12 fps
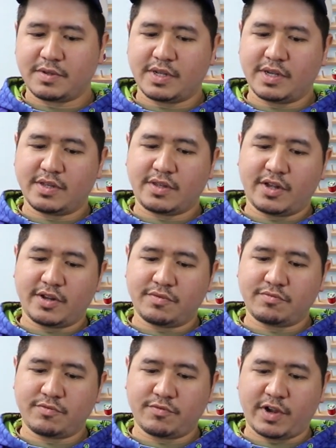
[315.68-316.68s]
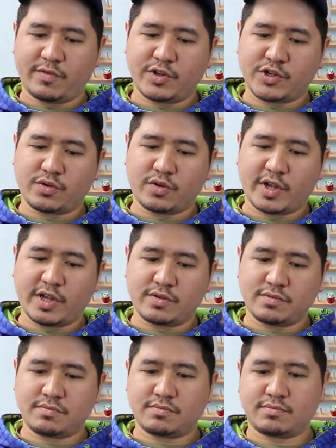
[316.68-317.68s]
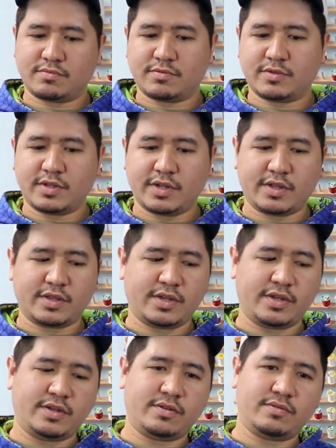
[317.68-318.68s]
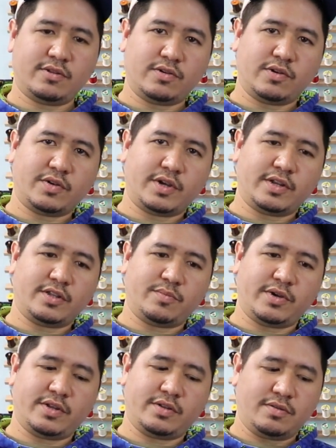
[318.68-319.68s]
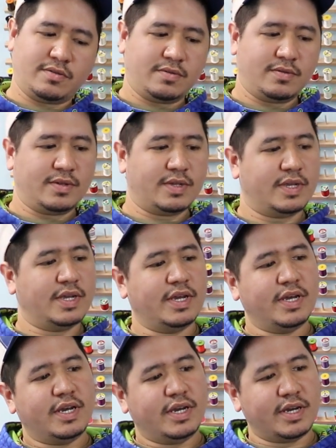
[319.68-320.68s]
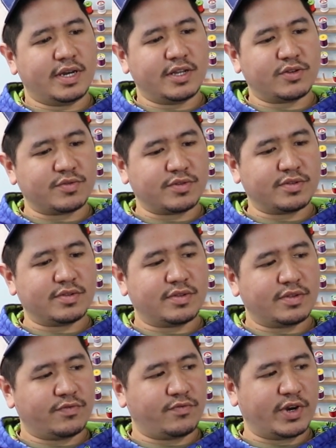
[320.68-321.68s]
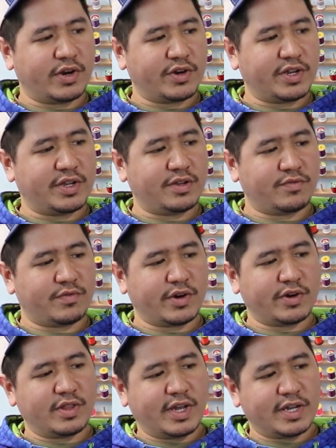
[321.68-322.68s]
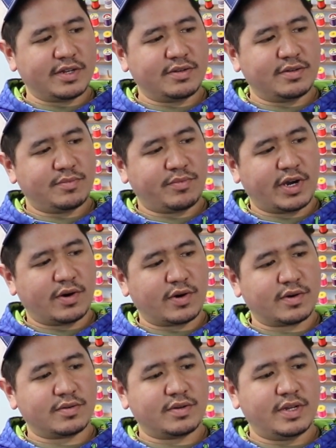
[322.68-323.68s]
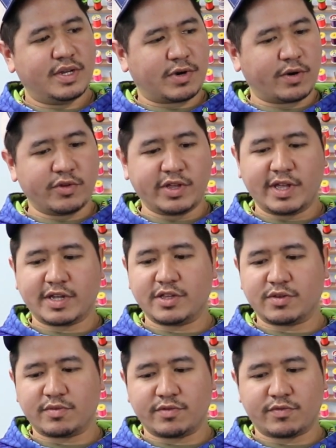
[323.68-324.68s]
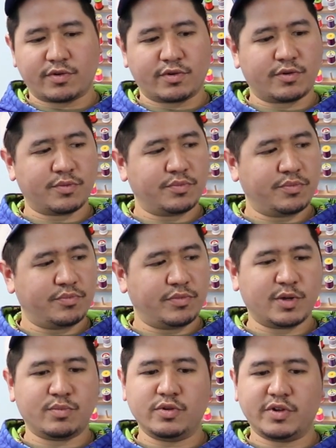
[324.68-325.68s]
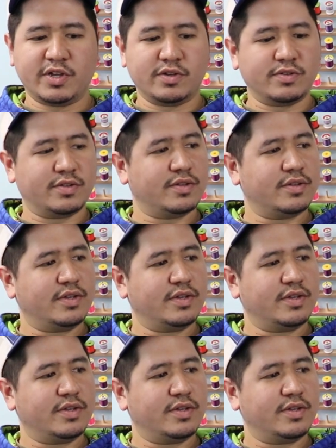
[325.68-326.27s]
It's got a 5-inch fork handle. Got the logo cut in the butt. This one is very, very light power. I really like this one for big bluegills.